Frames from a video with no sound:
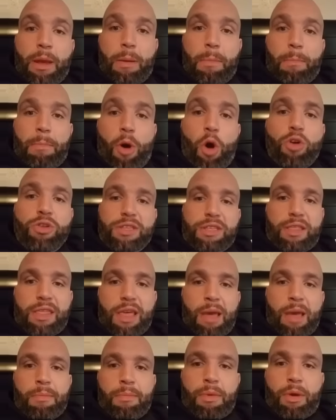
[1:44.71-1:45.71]
Most of
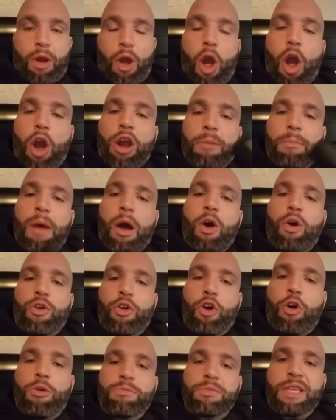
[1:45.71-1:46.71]
them are in my own
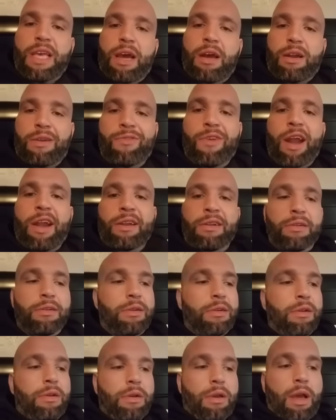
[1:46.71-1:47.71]
hometown in Reading.
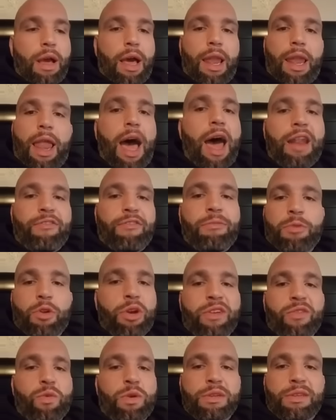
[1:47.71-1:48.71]
A lot of them
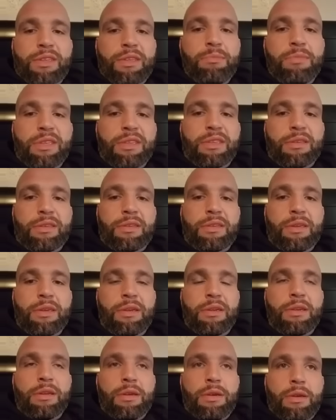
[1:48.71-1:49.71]
don't even want to see me succeed.